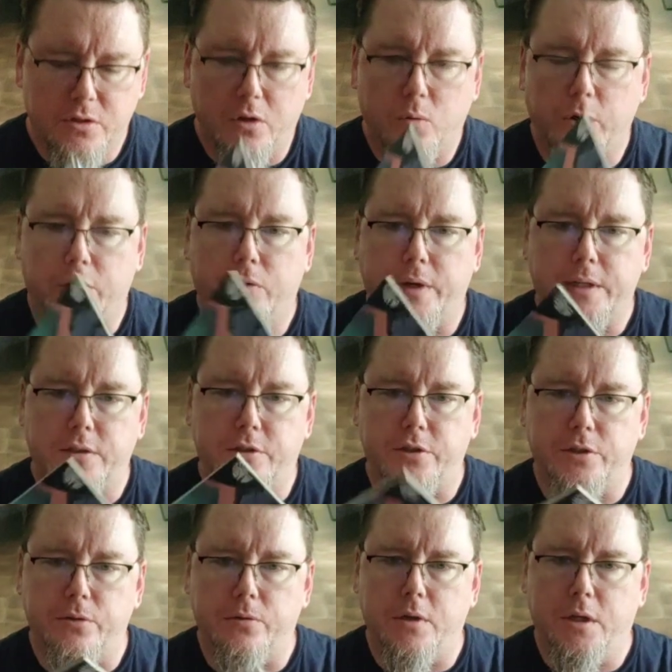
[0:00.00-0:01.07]
So we're going
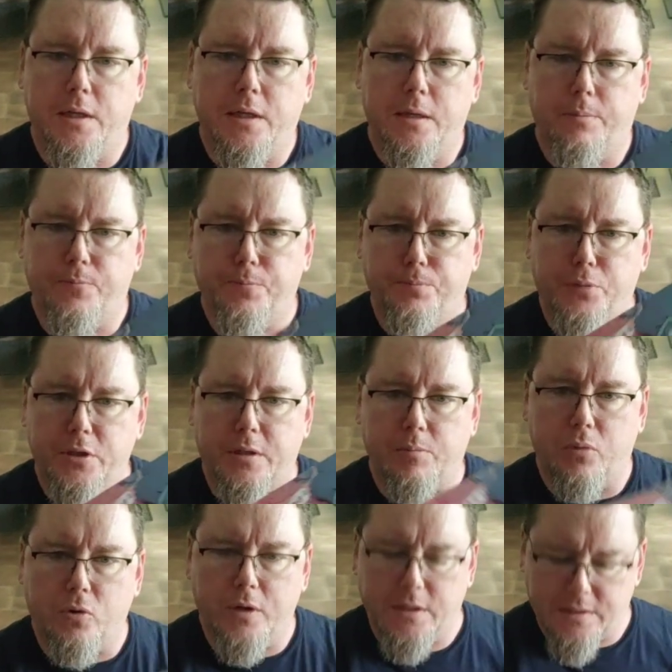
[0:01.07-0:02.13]
to put the
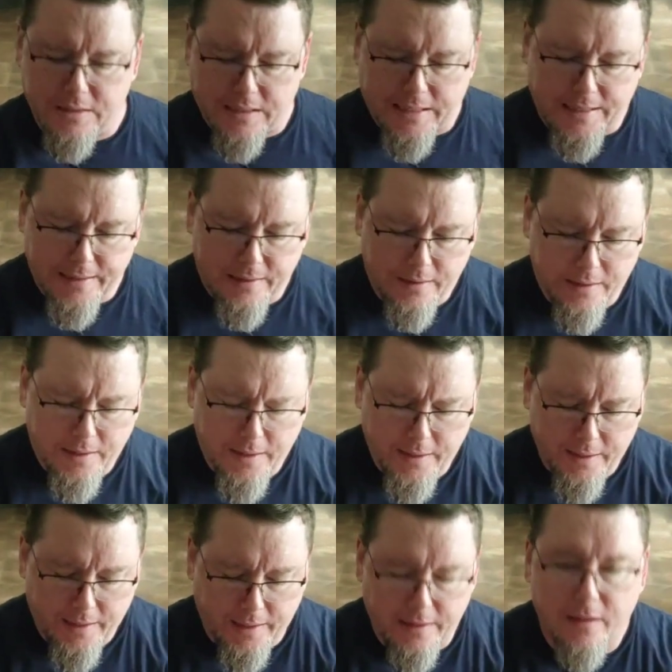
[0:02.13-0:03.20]
board aside
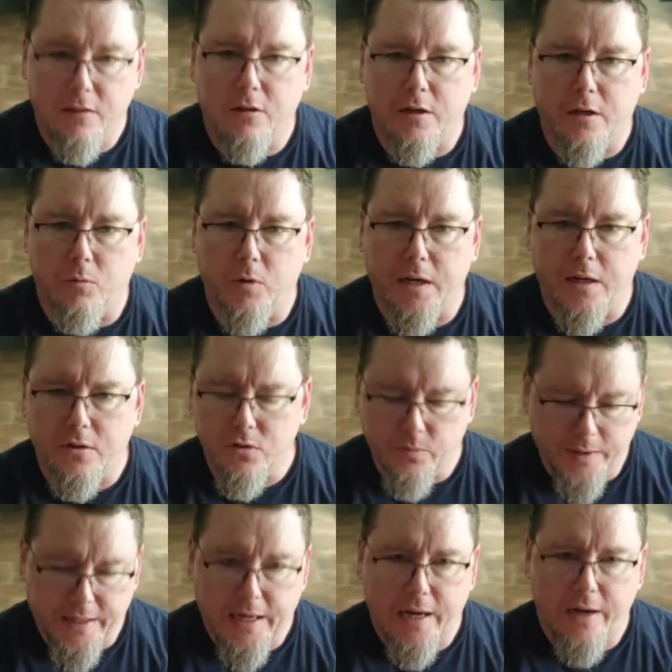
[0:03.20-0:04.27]
and then look at what
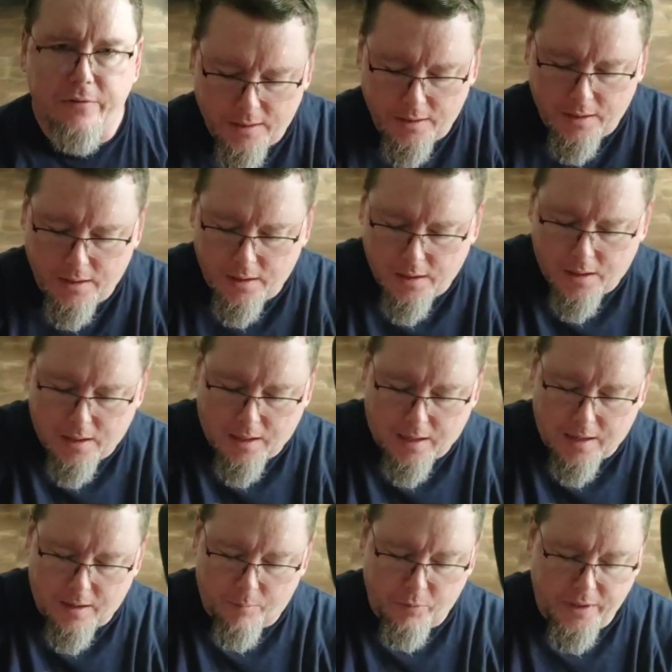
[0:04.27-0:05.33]
else we have.
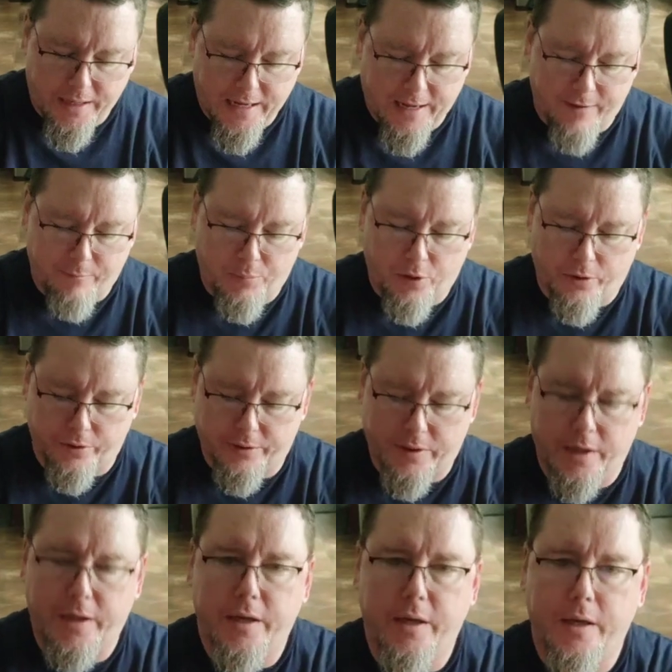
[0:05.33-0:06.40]
We have
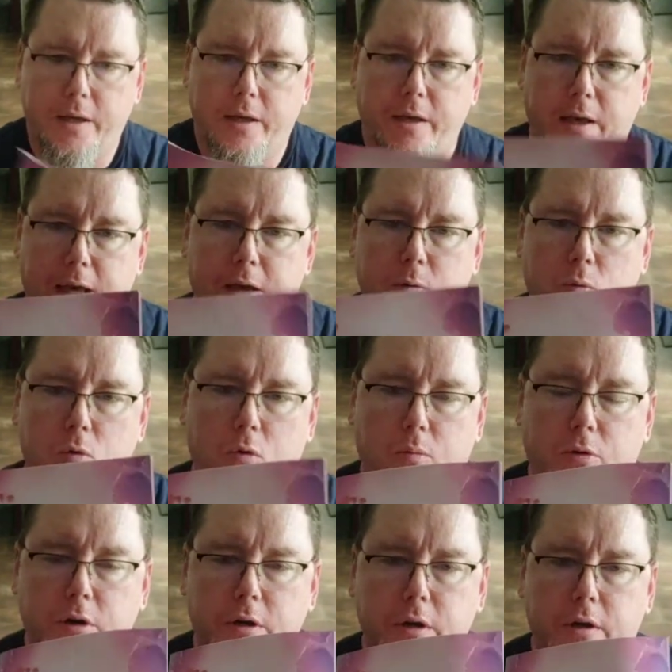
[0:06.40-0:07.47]
both a
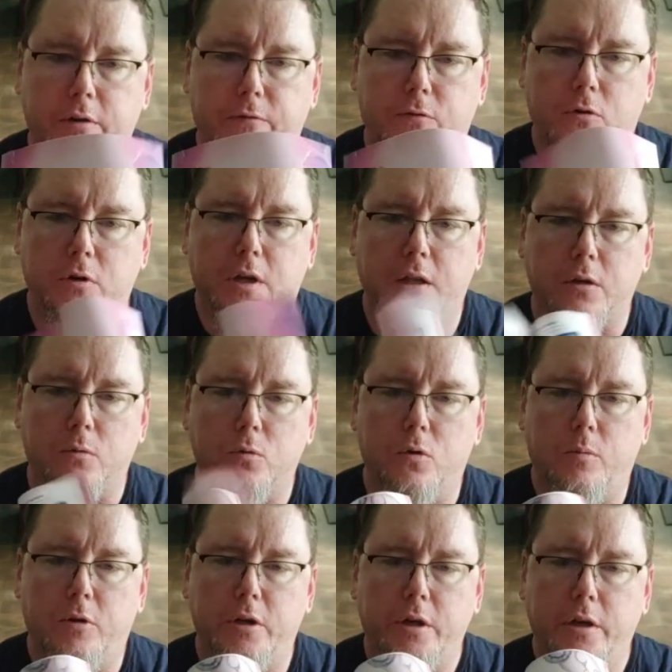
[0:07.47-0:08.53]
rule book, full color
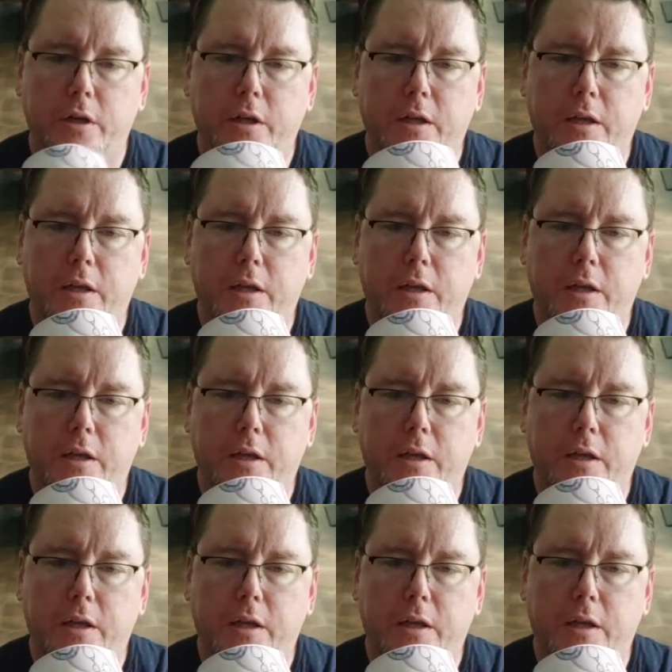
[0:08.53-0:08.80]
rule book.